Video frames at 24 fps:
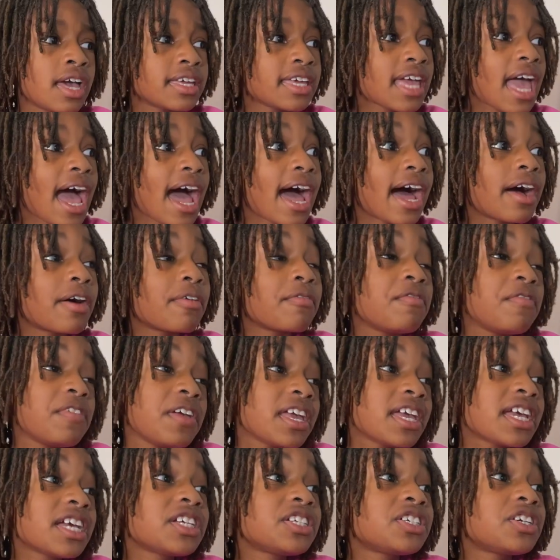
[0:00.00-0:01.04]
Yeah,
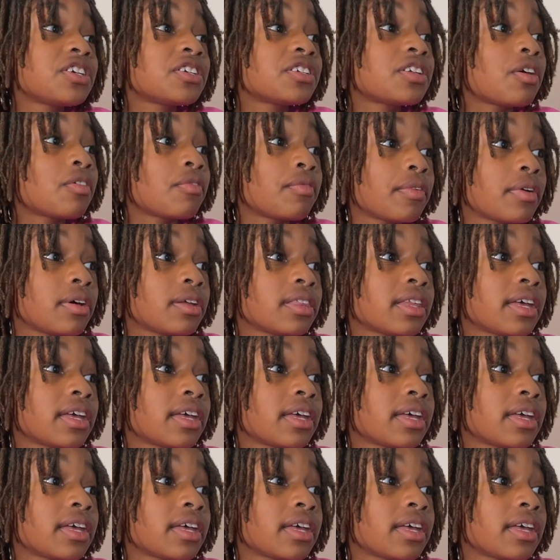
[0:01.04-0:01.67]
we can choose our Real